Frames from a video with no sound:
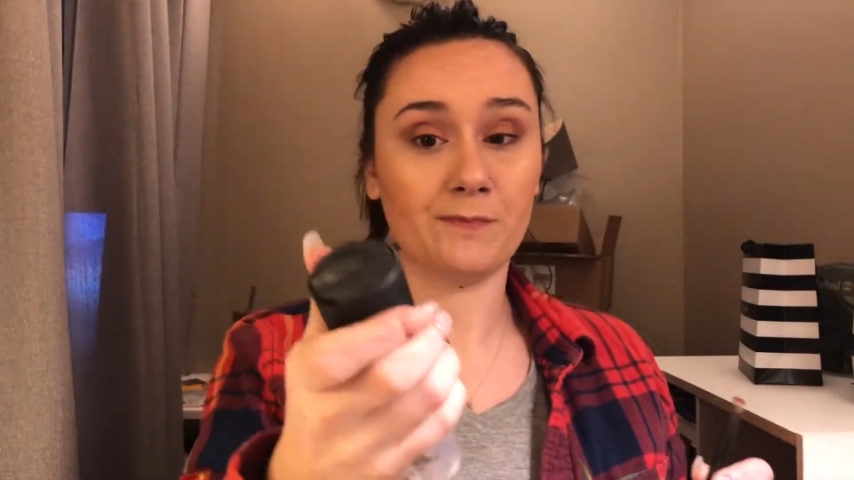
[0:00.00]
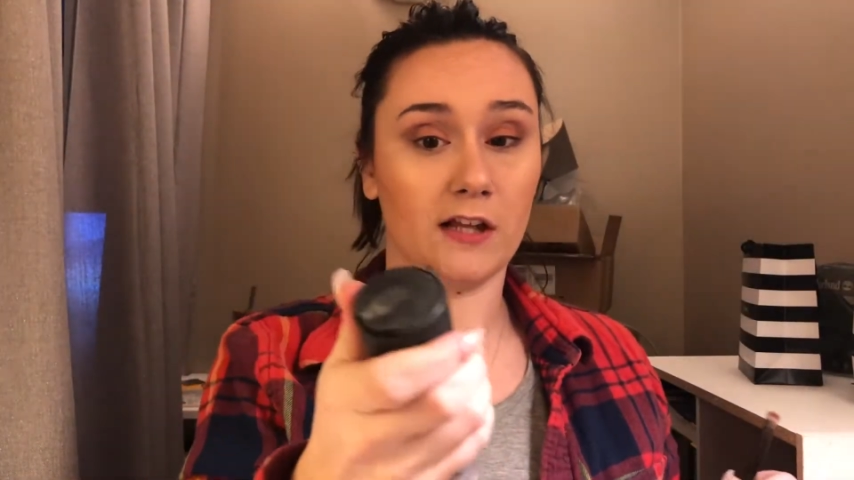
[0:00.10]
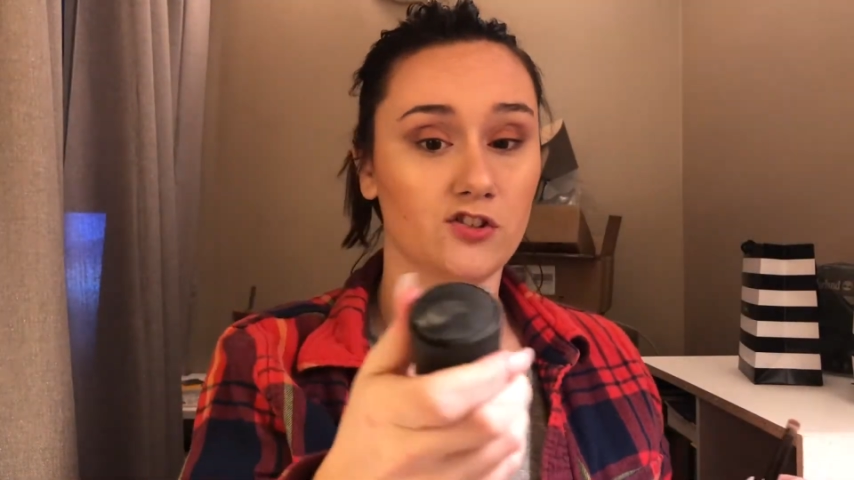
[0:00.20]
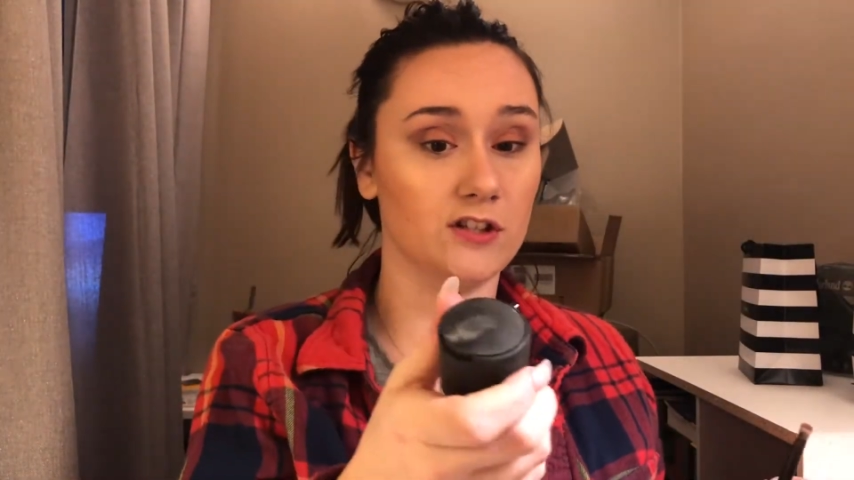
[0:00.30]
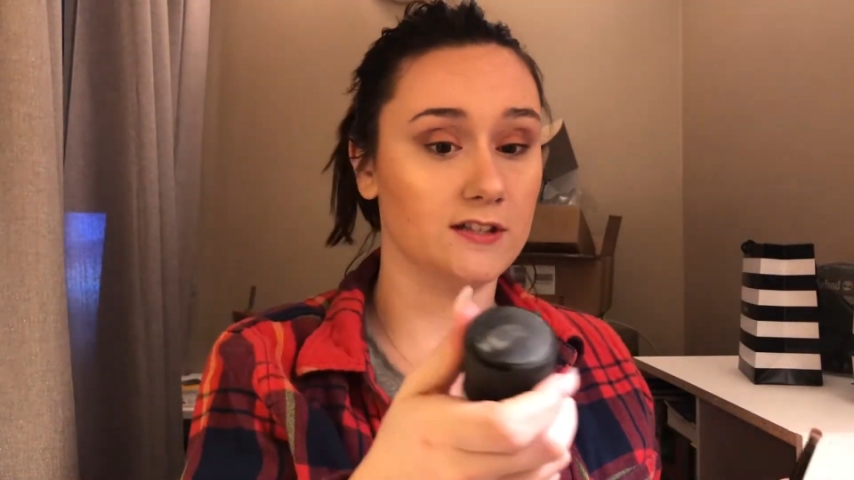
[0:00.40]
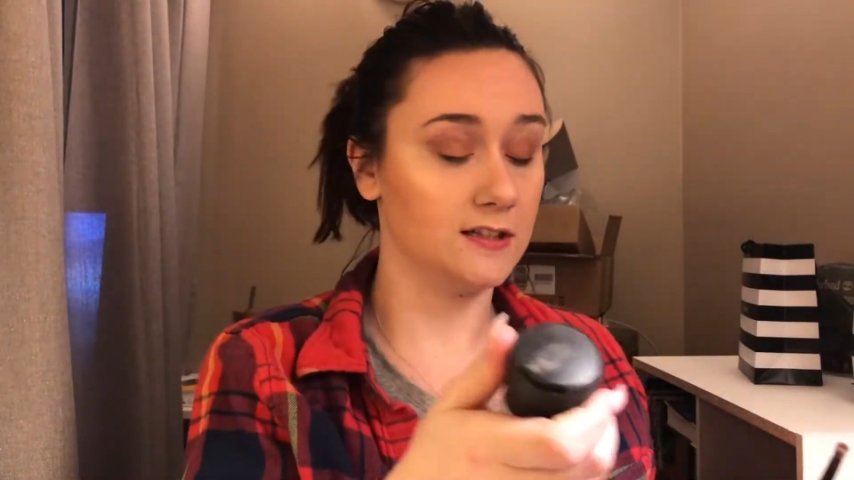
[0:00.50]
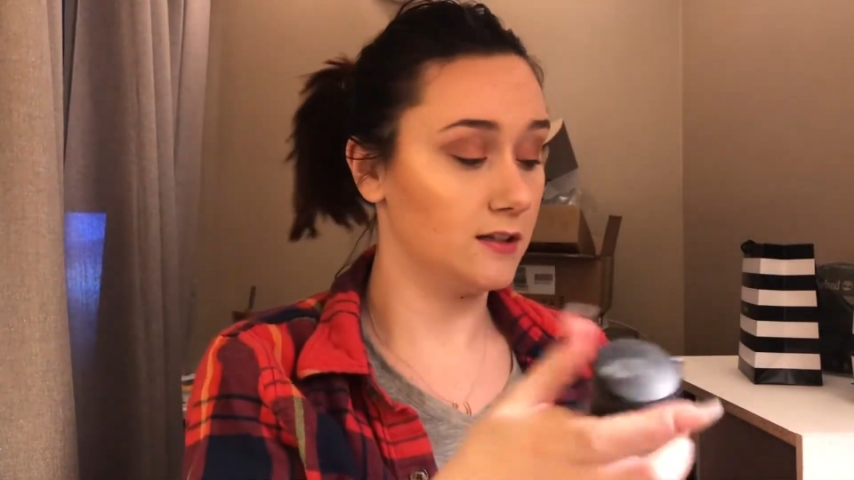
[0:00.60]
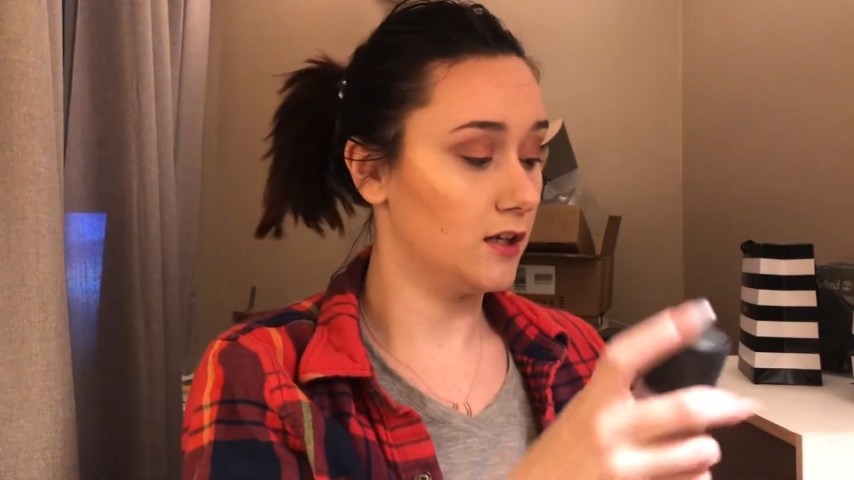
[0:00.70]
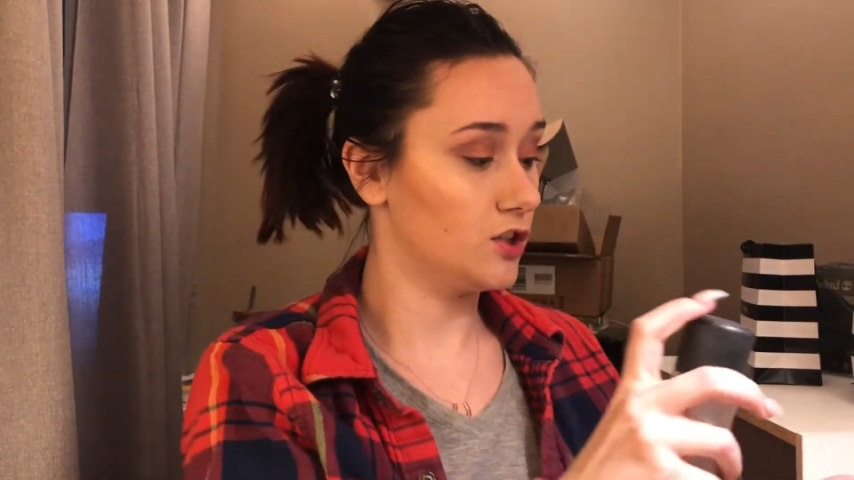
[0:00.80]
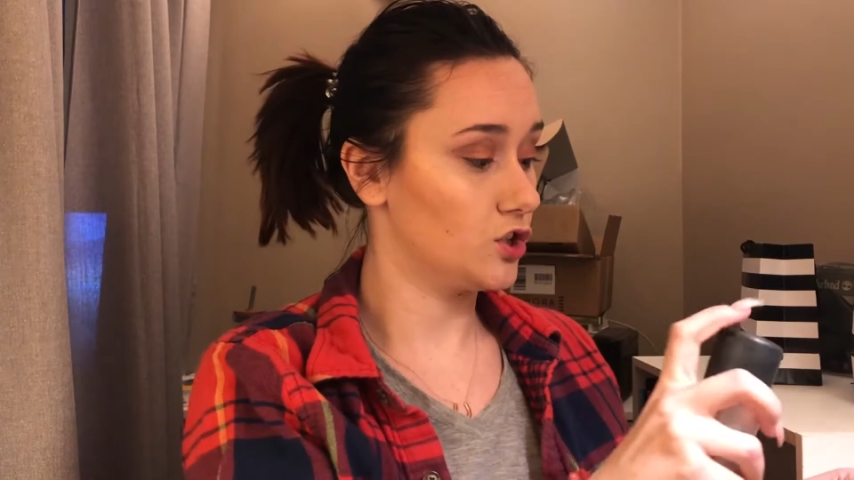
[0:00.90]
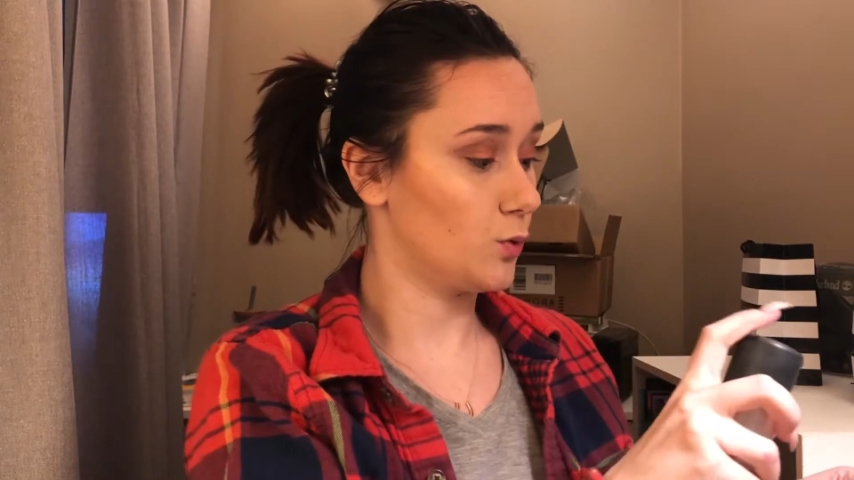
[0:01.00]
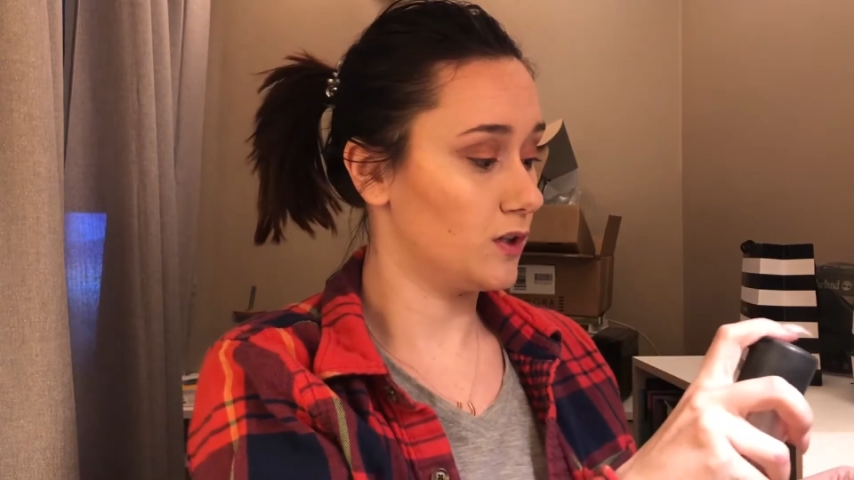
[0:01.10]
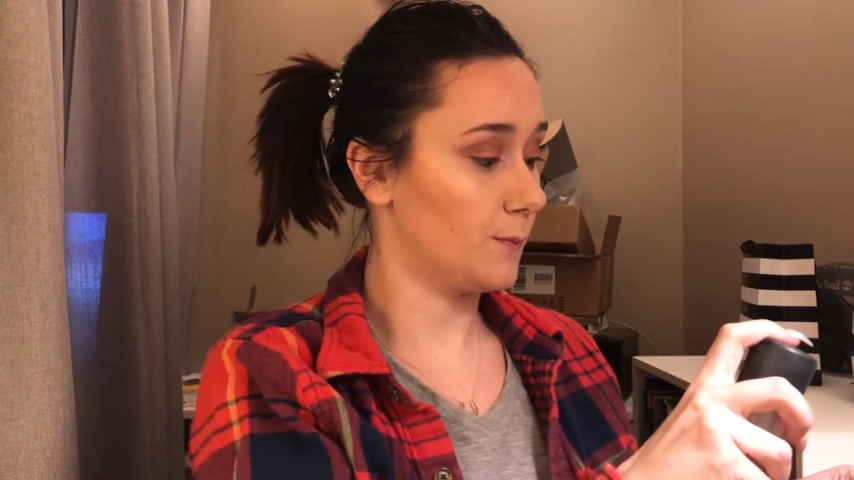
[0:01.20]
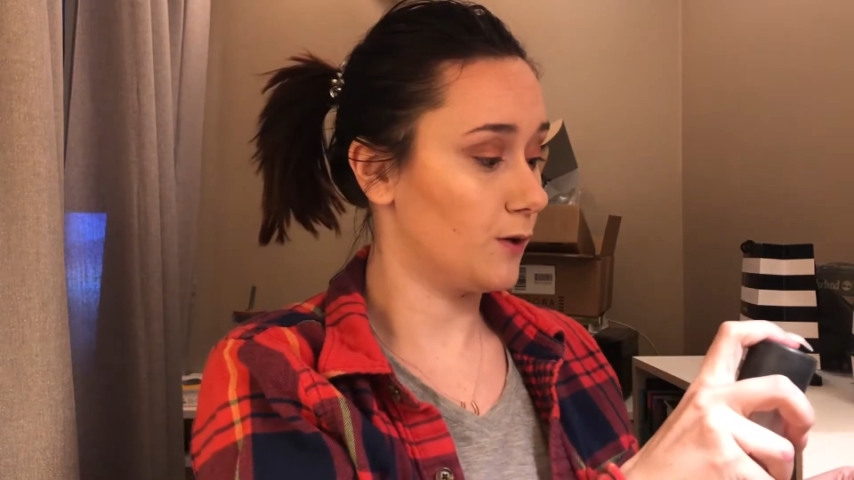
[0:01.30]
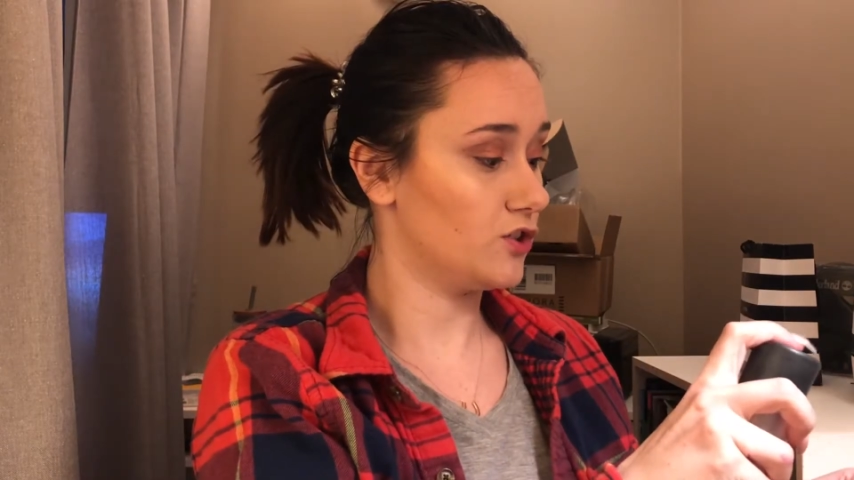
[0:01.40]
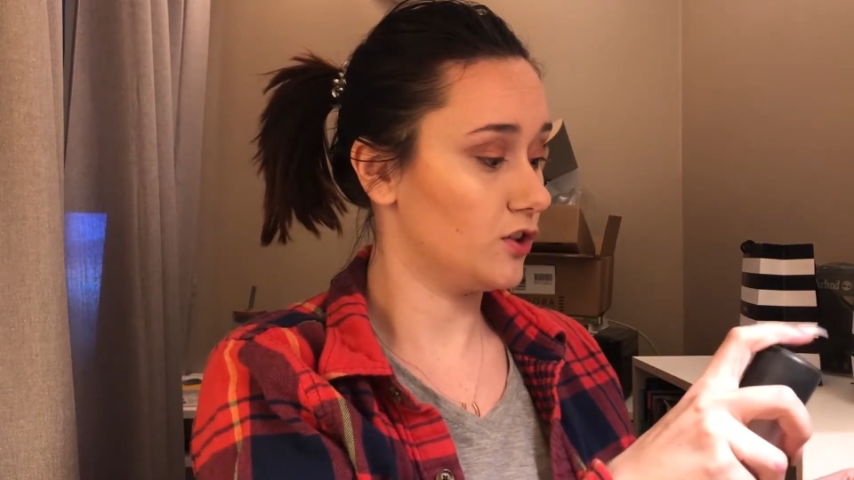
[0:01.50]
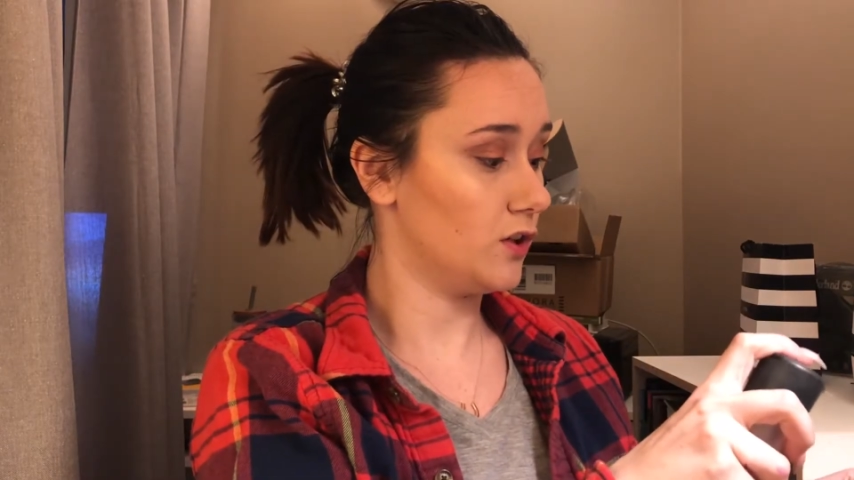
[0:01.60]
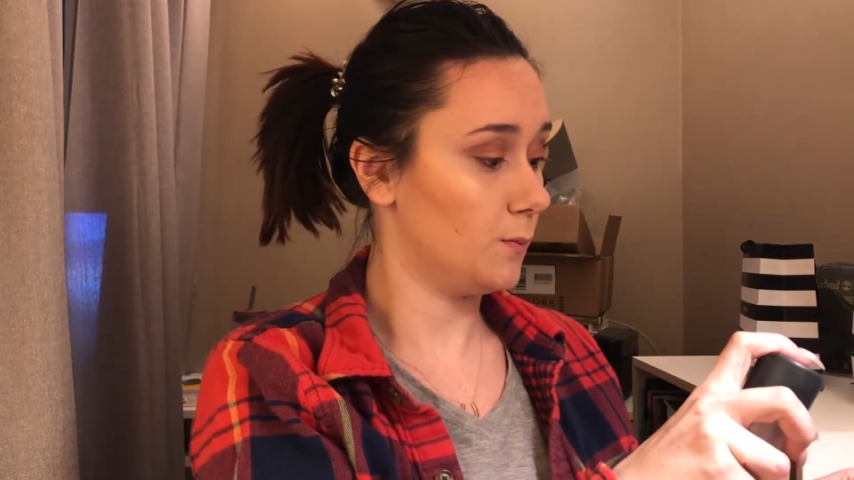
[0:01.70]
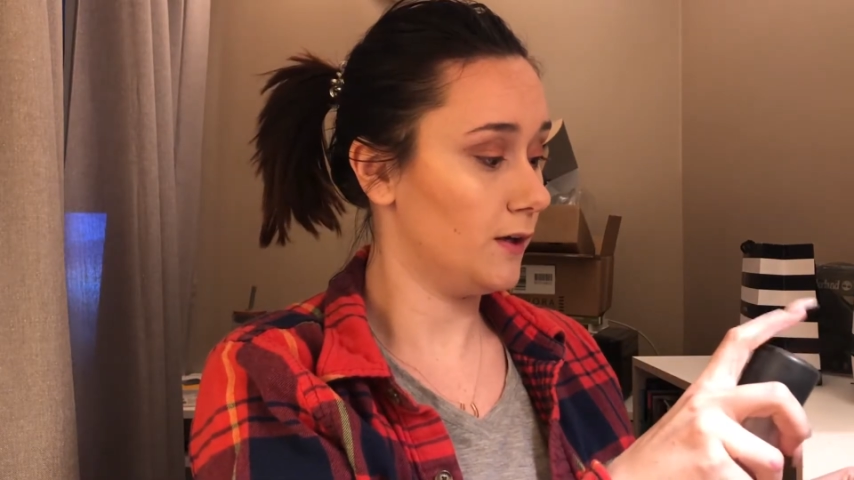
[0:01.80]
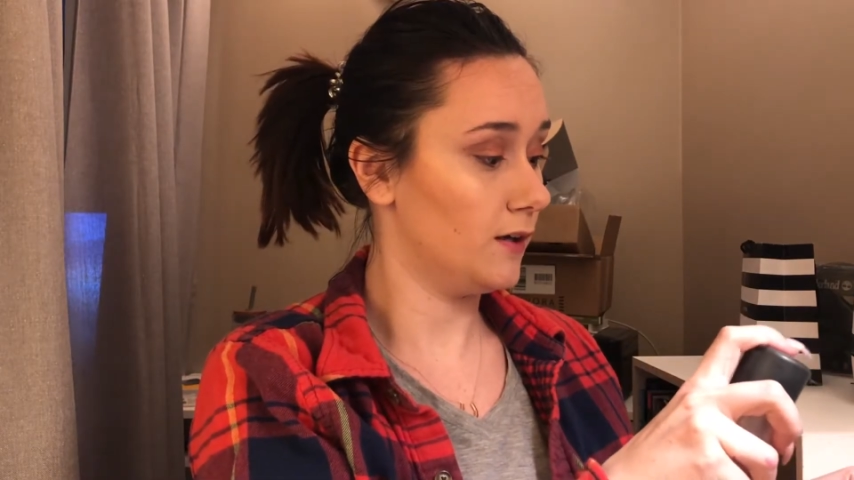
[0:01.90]
and just squirt the brush a
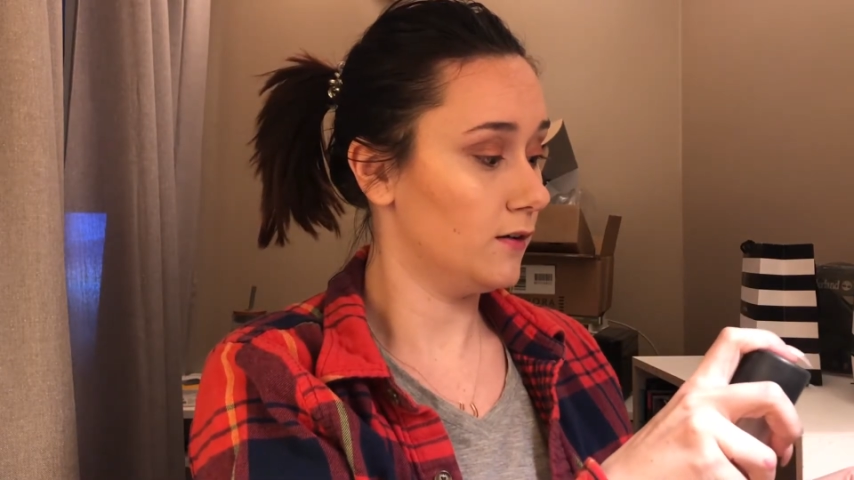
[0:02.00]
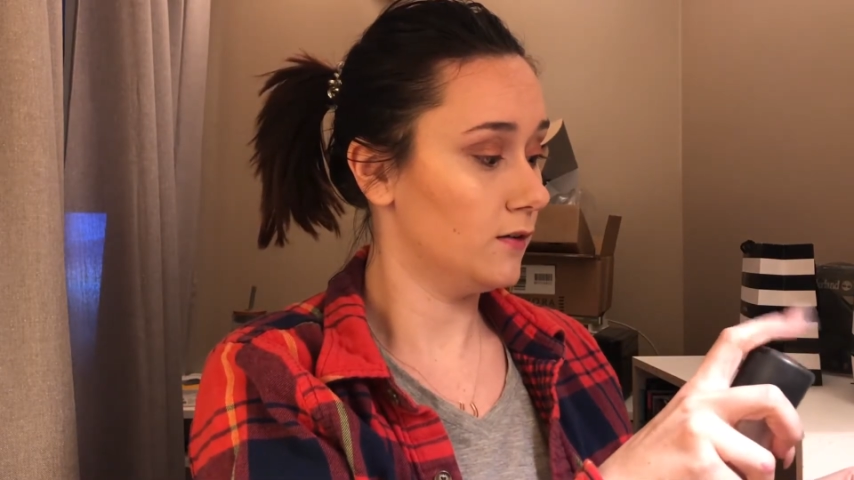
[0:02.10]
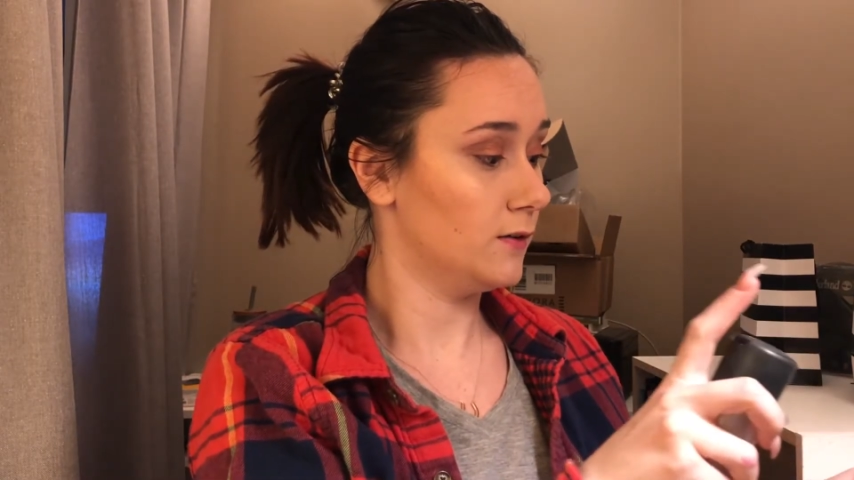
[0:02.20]
little bit.